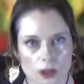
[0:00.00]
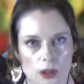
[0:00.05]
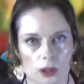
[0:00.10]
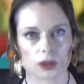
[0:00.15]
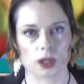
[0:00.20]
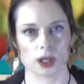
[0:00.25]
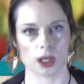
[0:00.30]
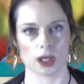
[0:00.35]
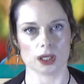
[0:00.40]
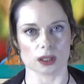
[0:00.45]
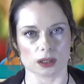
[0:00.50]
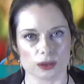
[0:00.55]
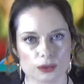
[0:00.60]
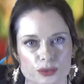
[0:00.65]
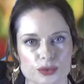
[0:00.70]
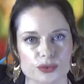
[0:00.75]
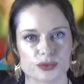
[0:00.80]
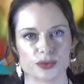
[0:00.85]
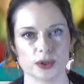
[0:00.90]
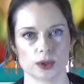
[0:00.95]
Okay, I can
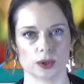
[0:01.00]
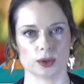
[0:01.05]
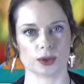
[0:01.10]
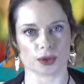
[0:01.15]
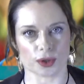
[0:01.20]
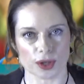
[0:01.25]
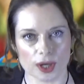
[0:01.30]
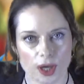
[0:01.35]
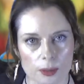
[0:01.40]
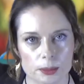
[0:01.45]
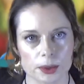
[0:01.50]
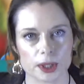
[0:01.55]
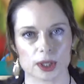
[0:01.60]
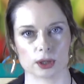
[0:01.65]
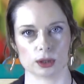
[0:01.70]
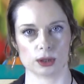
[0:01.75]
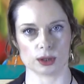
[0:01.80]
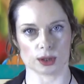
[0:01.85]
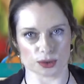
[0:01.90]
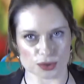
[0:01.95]
feel they're coming
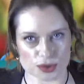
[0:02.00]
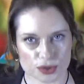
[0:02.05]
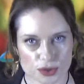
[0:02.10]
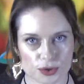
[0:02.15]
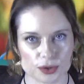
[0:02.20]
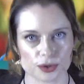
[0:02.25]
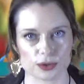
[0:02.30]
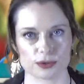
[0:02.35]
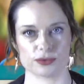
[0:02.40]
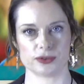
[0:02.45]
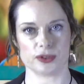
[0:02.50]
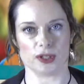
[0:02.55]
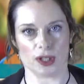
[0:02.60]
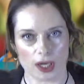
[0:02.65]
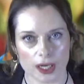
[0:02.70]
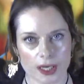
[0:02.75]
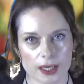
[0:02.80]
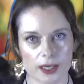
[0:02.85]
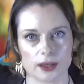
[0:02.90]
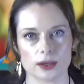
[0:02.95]
closer. They're
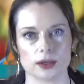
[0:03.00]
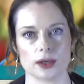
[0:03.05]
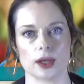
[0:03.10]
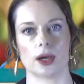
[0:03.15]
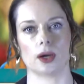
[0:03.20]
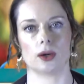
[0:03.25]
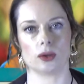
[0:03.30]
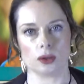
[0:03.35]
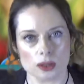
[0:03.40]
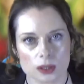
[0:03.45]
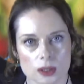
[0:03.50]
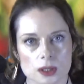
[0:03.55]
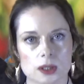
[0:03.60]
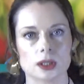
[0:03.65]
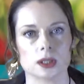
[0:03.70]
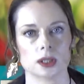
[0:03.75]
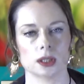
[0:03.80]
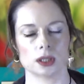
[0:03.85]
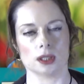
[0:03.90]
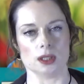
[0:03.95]
flying in now.
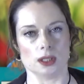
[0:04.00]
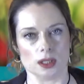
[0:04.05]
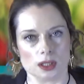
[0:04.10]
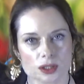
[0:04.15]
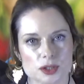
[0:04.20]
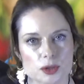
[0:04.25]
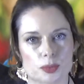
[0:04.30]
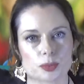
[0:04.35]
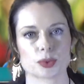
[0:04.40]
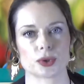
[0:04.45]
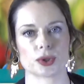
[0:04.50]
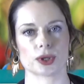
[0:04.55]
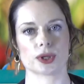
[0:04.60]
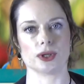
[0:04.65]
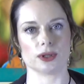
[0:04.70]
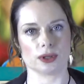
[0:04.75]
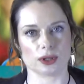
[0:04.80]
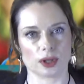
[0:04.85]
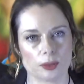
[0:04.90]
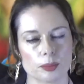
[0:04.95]
Bring in
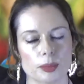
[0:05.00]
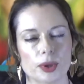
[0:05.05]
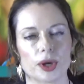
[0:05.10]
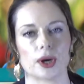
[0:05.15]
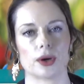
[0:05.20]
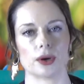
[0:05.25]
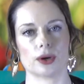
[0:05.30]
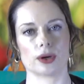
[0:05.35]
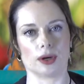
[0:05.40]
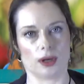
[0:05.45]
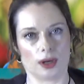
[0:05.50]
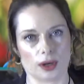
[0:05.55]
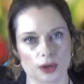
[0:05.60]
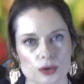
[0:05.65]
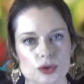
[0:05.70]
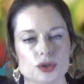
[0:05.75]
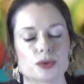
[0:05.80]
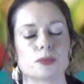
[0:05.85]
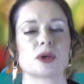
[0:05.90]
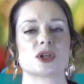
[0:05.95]
that parrot
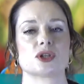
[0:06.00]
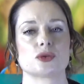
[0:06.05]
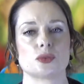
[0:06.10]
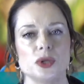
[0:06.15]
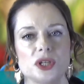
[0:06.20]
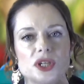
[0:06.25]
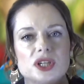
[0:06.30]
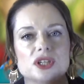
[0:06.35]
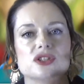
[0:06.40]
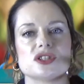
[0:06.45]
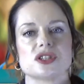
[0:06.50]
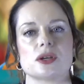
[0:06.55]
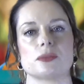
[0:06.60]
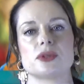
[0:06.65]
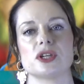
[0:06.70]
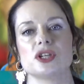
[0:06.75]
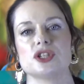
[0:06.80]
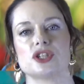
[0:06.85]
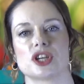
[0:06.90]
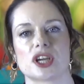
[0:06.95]
energy, because we need
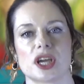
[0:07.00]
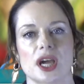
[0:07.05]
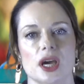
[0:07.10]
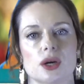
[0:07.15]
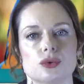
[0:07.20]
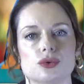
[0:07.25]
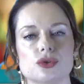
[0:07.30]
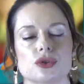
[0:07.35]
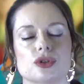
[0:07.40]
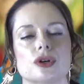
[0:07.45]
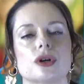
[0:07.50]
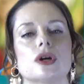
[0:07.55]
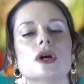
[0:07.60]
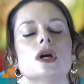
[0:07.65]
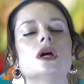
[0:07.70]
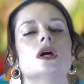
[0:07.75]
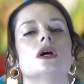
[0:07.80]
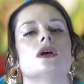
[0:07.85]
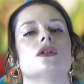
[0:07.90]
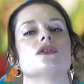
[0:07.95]
something to counter
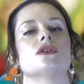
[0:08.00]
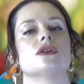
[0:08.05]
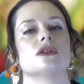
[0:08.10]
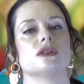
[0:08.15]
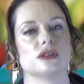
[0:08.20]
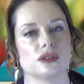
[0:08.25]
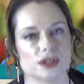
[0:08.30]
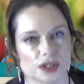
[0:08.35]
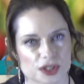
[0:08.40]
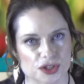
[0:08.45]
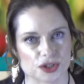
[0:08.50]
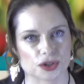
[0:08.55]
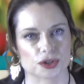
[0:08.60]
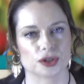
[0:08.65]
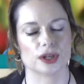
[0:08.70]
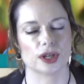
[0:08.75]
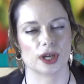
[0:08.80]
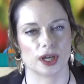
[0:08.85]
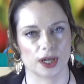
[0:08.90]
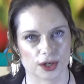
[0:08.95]
the
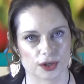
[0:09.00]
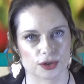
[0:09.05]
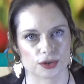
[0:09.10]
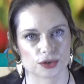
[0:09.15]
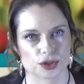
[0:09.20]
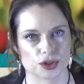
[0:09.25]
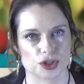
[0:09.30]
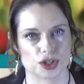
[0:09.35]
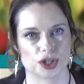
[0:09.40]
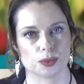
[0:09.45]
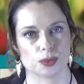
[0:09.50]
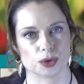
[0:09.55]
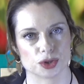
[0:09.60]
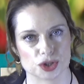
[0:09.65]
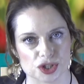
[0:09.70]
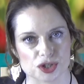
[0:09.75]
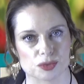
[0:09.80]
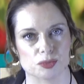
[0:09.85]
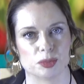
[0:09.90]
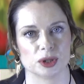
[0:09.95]
lizard energy, which
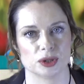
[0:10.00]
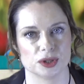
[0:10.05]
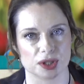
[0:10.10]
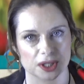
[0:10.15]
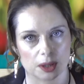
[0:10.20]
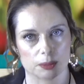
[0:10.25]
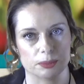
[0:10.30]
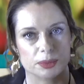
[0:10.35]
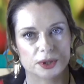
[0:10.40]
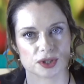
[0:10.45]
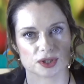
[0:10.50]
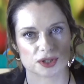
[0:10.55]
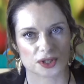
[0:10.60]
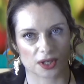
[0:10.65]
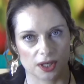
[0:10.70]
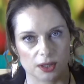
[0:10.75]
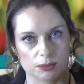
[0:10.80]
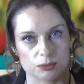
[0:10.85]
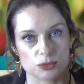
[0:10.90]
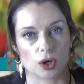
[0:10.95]
is building up because
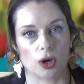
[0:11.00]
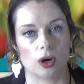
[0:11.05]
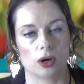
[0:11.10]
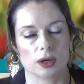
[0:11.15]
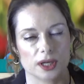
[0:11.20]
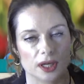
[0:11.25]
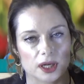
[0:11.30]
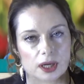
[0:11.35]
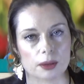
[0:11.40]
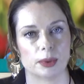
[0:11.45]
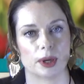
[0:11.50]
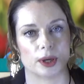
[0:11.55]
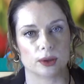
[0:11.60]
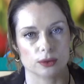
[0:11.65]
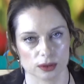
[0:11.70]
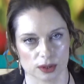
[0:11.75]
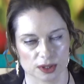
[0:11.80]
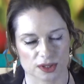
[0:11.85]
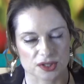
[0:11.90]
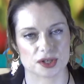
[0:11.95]
I am talking about
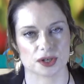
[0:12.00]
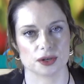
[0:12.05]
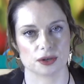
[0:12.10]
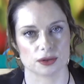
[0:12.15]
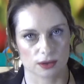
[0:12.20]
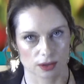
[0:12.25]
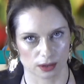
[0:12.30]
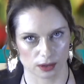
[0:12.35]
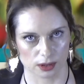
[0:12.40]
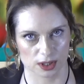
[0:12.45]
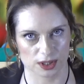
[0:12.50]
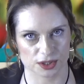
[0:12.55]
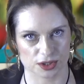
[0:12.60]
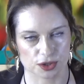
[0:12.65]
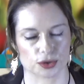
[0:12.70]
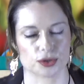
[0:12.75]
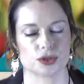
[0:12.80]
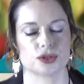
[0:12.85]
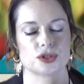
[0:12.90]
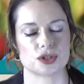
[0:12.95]
Lizzie the
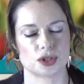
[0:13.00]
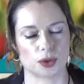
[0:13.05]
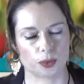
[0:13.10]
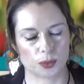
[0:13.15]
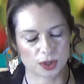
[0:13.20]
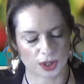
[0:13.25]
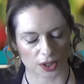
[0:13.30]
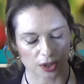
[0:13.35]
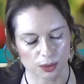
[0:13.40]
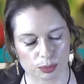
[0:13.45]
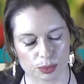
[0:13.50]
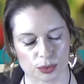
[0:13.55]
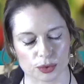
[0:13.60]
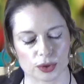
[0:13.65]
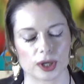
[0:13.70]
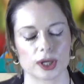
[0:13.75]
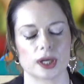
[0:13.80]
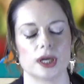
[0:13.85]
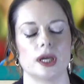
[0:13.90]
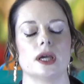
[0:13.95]
Lizard. So we're going to
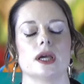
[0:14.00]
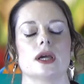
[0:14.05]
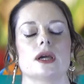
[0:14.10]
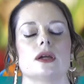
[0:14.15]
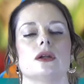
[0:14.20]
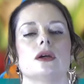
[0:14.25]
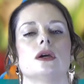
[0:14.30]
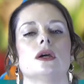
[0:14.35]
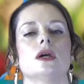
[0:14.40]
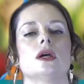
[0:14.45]
bring in,